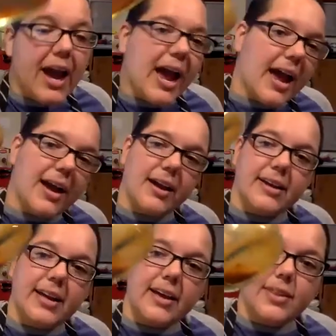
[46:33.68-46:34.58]
And
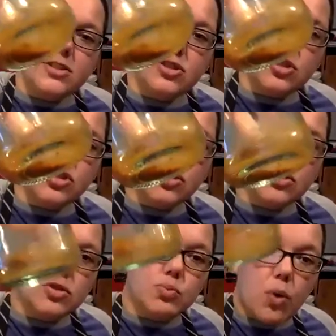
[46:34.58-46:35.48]
again, this just
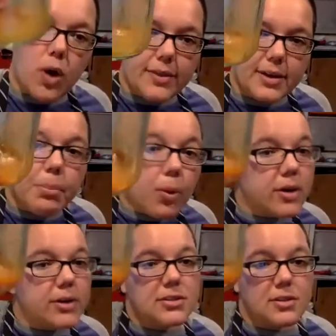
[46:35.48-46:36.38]
shows, one, the
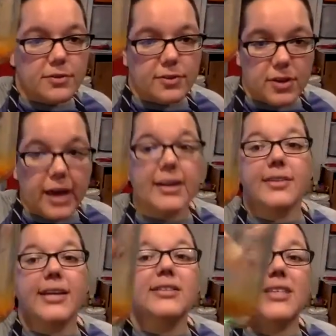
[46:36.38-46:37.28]
importance of letting things